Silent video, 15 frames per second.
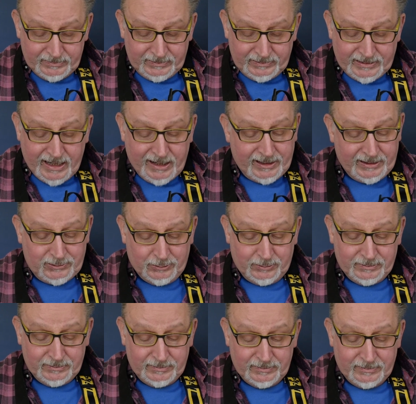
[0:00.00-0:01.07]
yeah, I
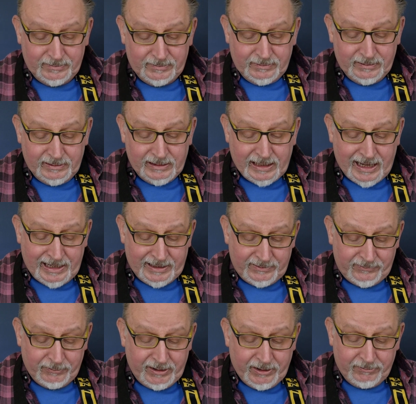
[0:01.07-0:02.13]
thought at
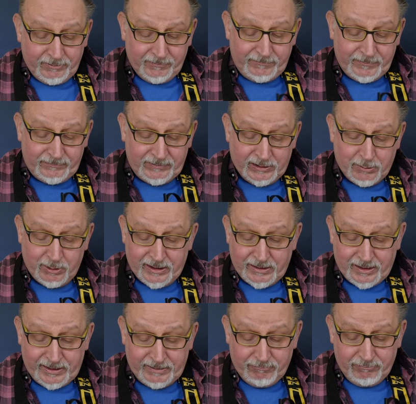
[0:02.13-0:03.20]
350
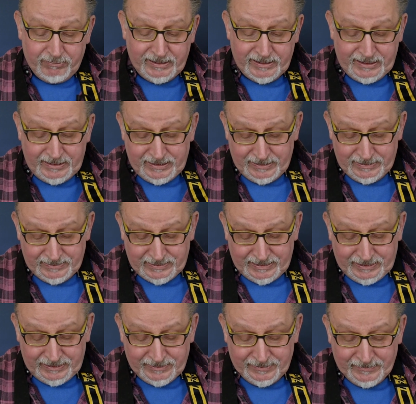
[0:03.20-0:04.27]
quid, I really
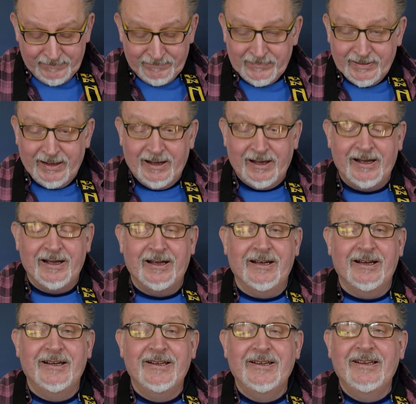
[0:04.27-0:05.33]
think
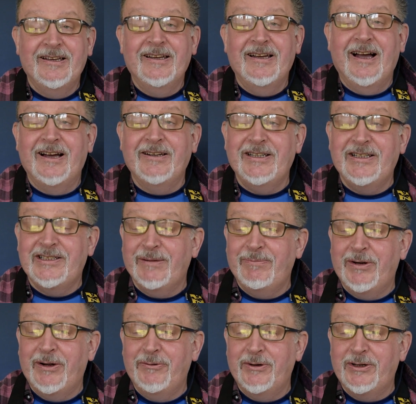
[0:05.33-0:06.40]
a
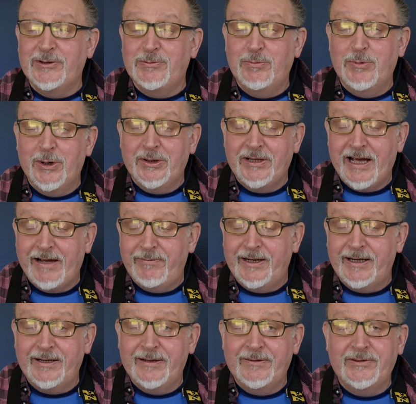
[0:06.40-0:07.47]
D700 is worth
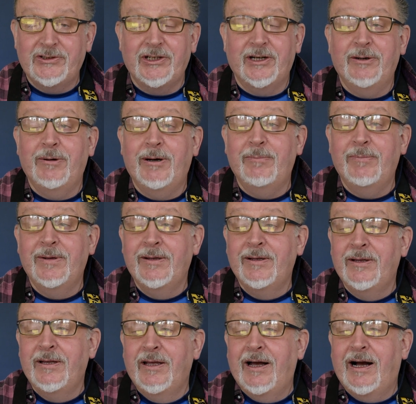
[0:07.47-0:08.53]
having. So
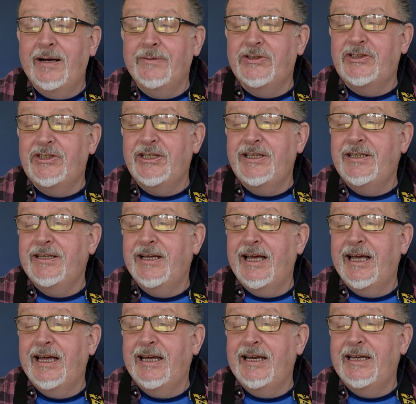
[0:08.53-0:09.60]
I've seen
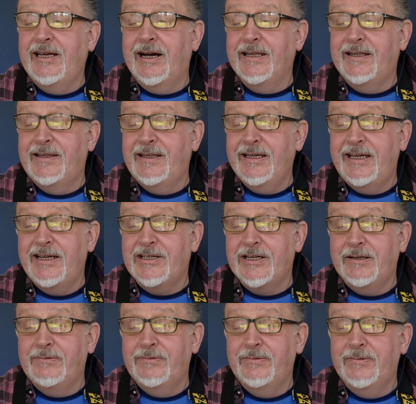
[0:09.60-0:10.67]
I think he's
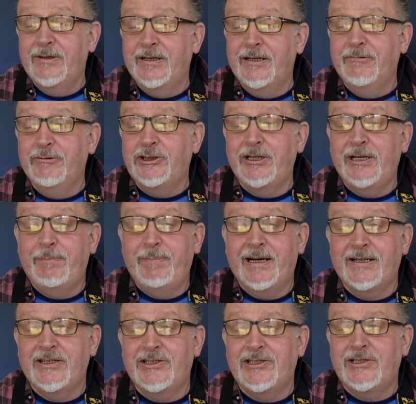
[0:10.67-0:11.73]
originally a
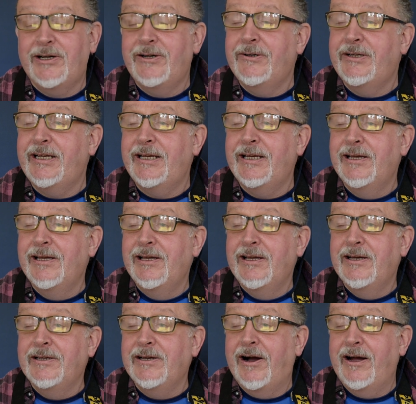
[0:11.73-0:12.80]
Pakistani
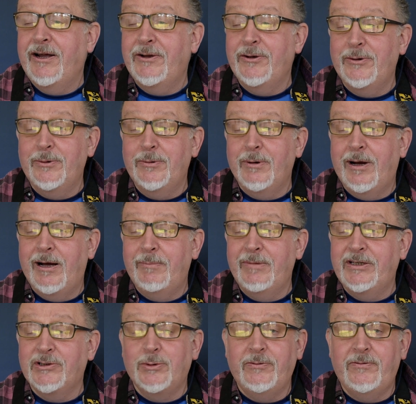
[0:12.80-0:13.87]
guy who
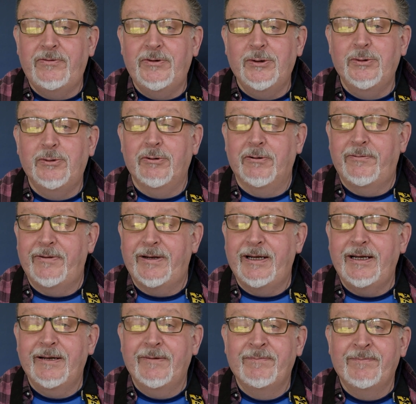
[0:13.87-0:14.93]
he's called Viewgraphy,